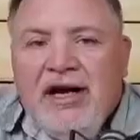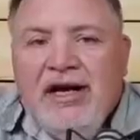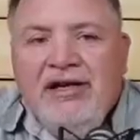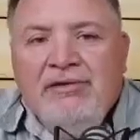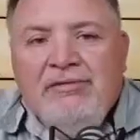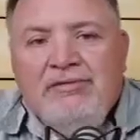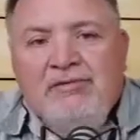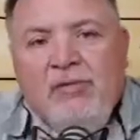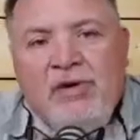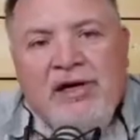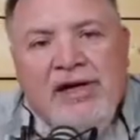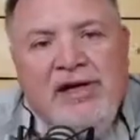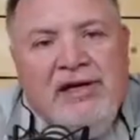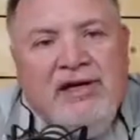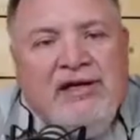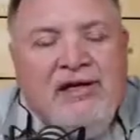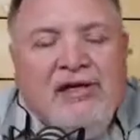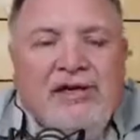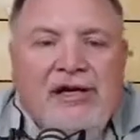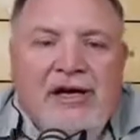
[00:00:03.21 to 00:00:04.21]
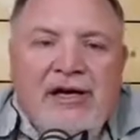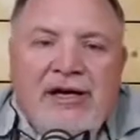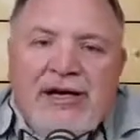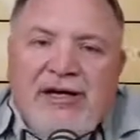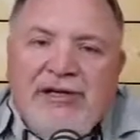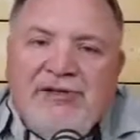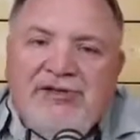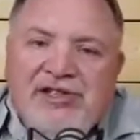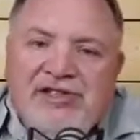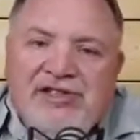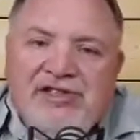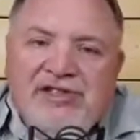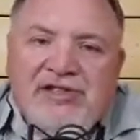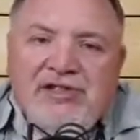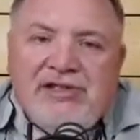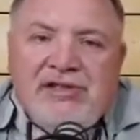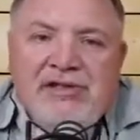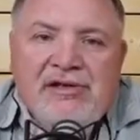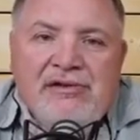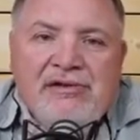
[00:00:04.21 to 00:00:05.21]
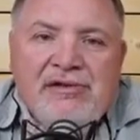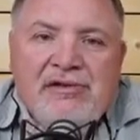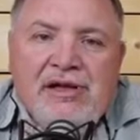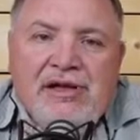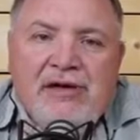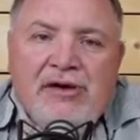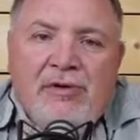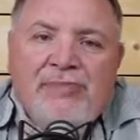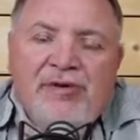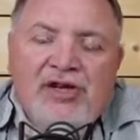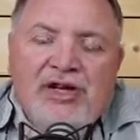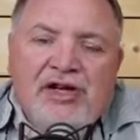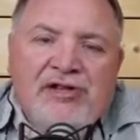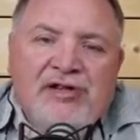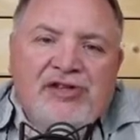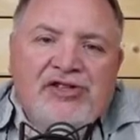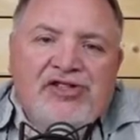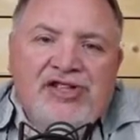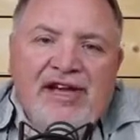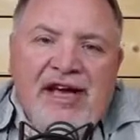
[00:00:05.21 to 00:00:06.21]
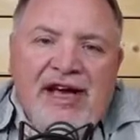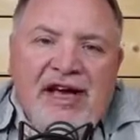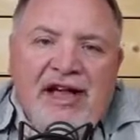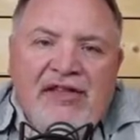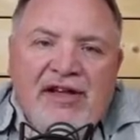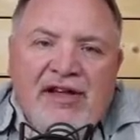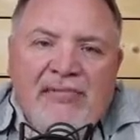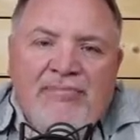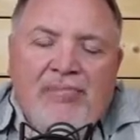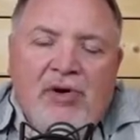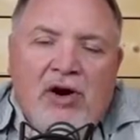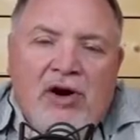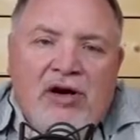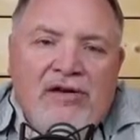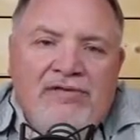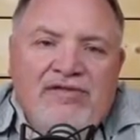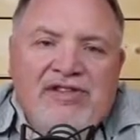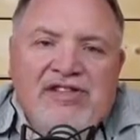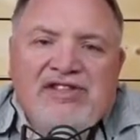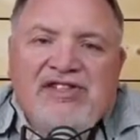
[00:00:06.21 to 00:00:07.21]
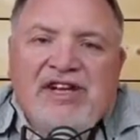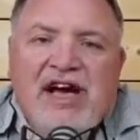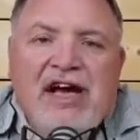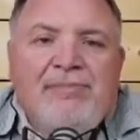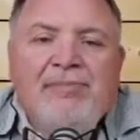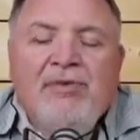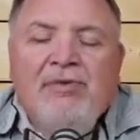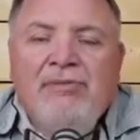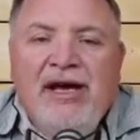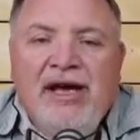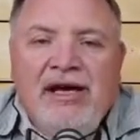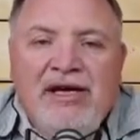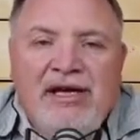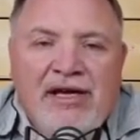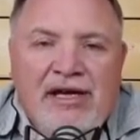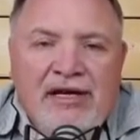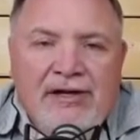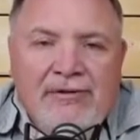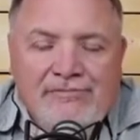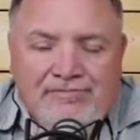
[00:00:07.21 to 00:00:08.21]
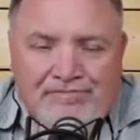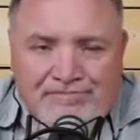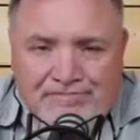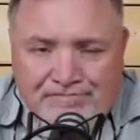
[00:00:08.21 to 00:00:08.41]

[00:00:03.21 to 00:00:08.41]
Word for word: I want to uh, just help you to understand that part of disciple making